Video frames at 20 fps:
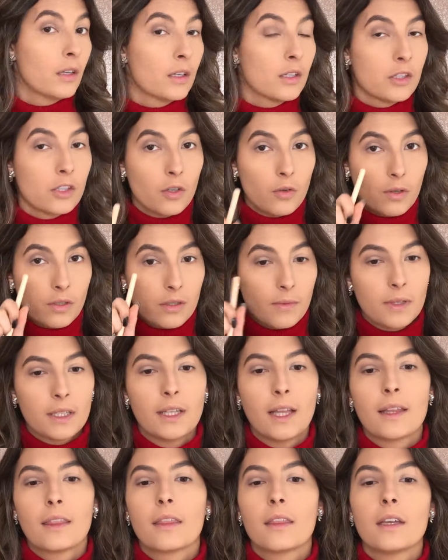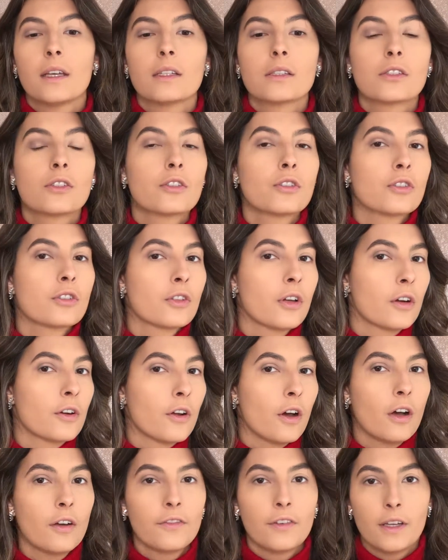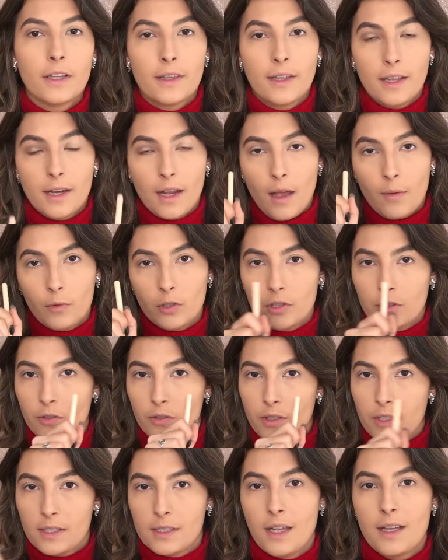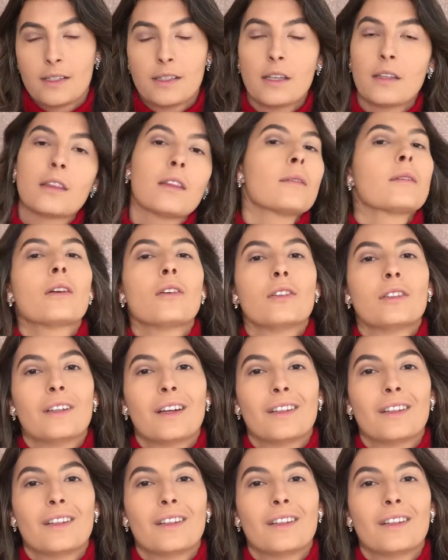So you want something like this to start off, and then I'm gonna do the exact same thing on the